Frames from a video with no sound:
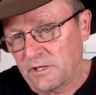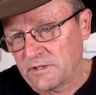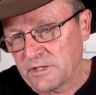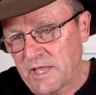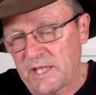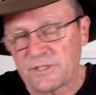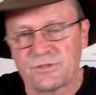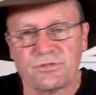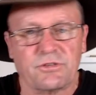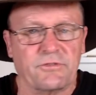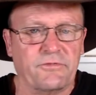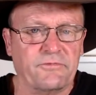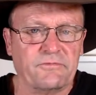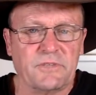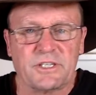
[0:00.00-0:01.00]
that sort
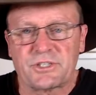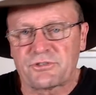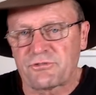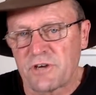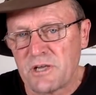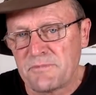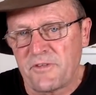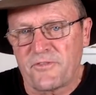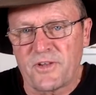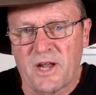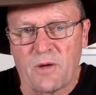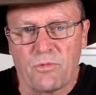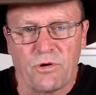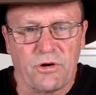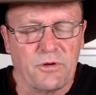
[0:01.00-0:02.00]
of extreme if you
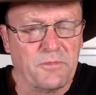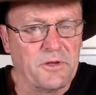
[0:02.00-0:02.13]
don't want to.